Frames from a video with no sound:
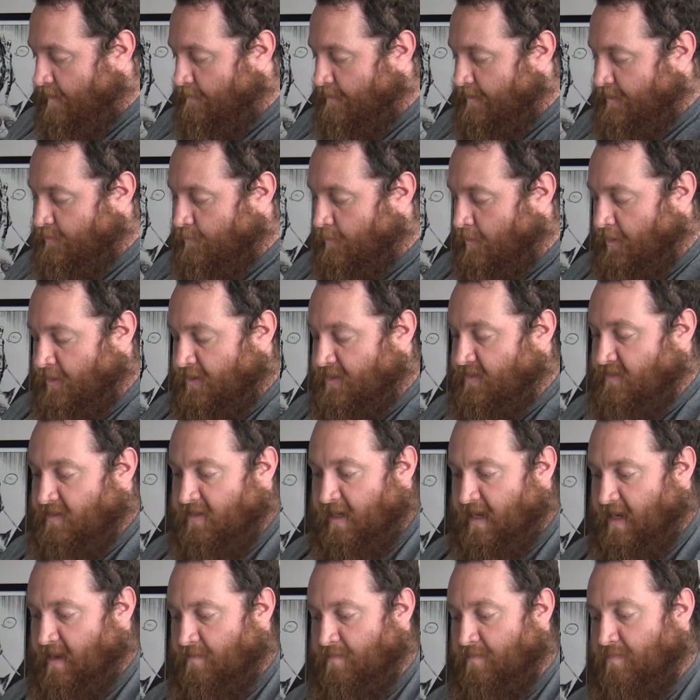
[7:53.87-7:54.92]
which works
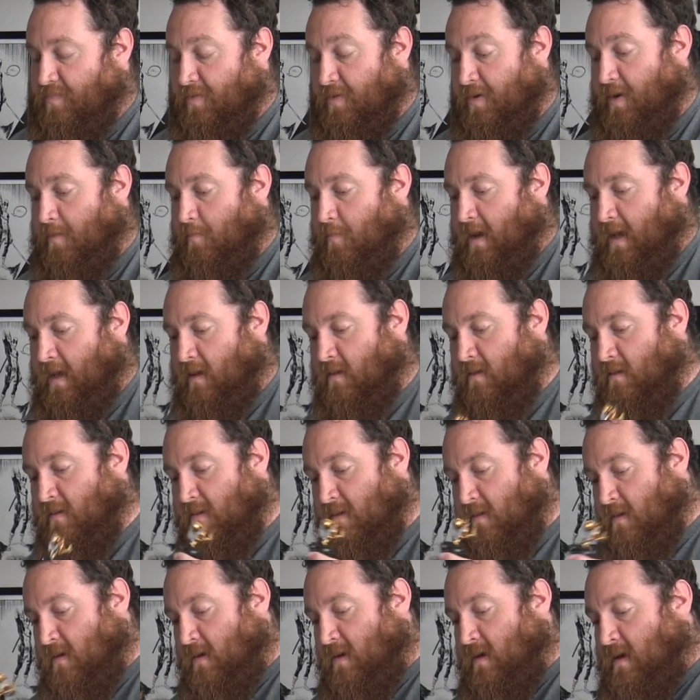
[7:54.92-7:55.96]
pretty well
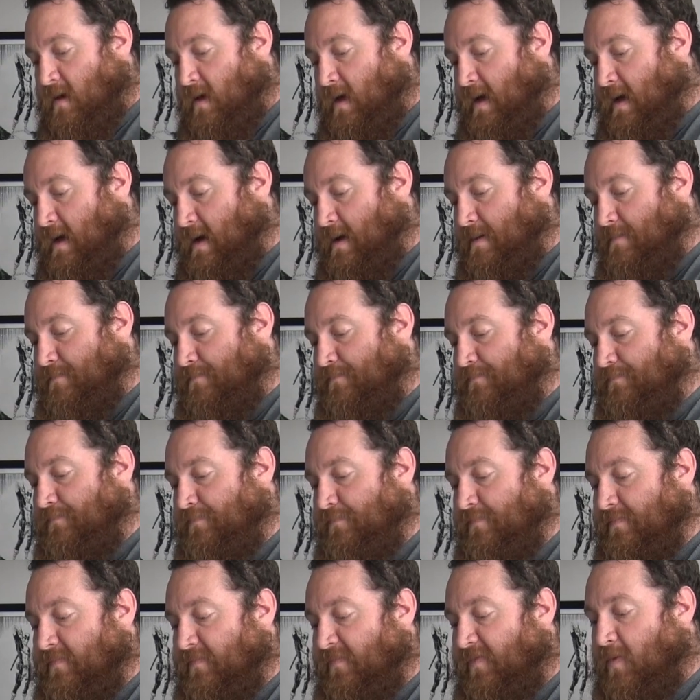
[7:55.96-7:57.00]

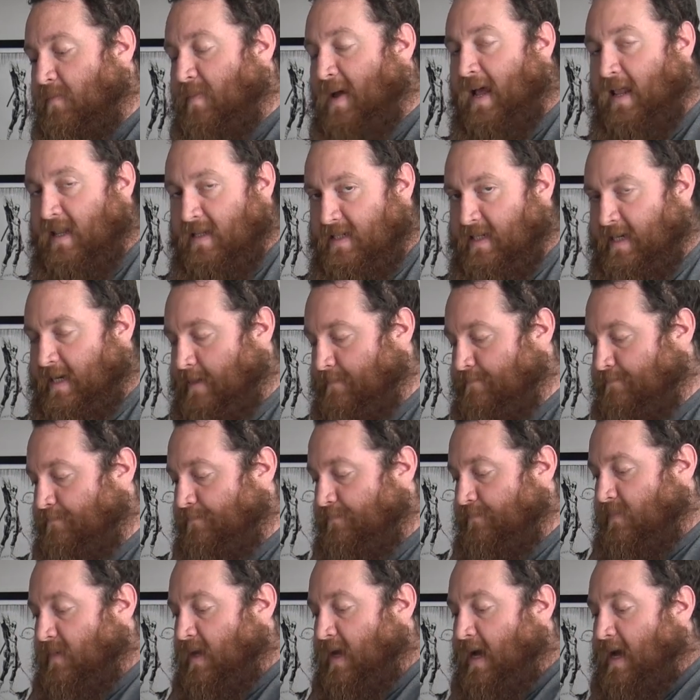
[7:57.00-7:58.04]
for balancing it.
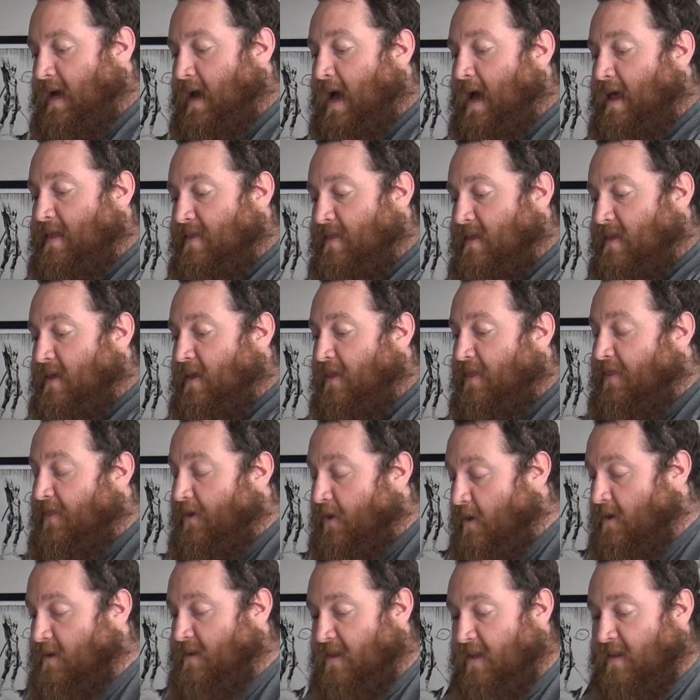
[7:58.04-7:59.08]
And the
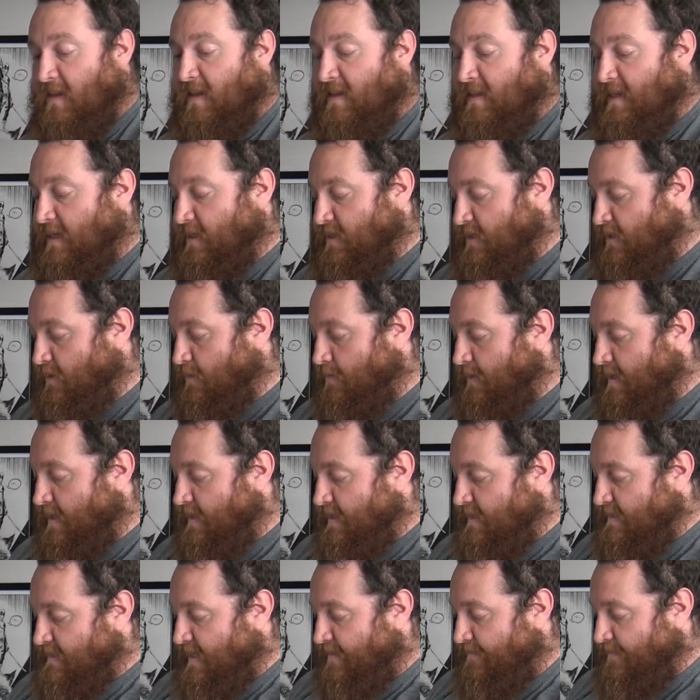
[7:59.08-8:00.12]
third thing that they do
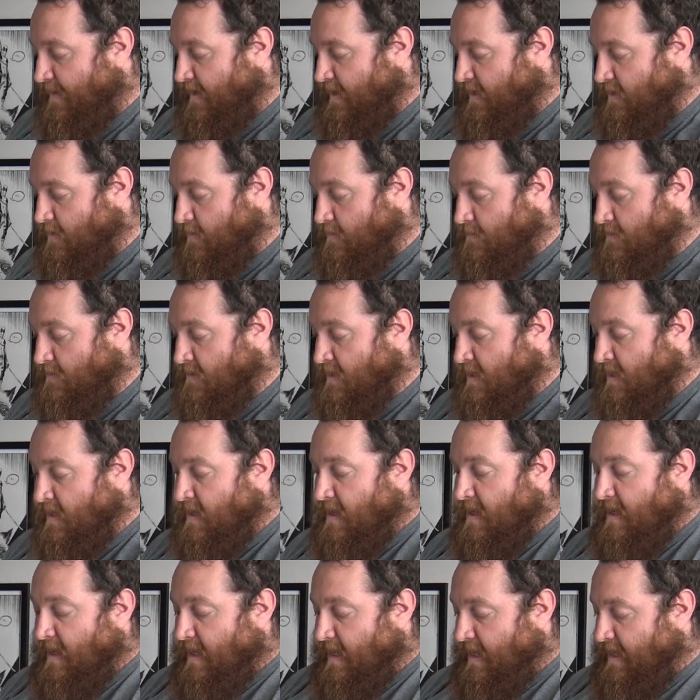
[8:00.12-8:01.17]
in these FAQs
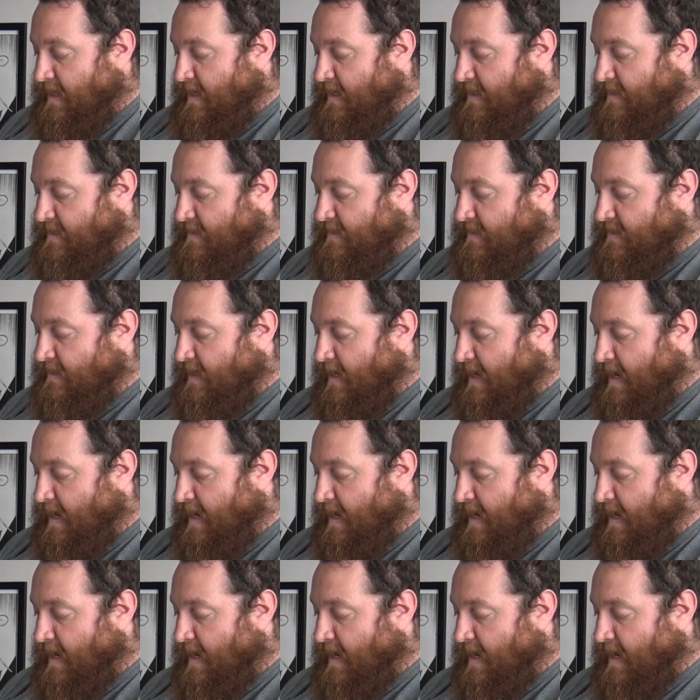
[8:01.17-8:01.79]
is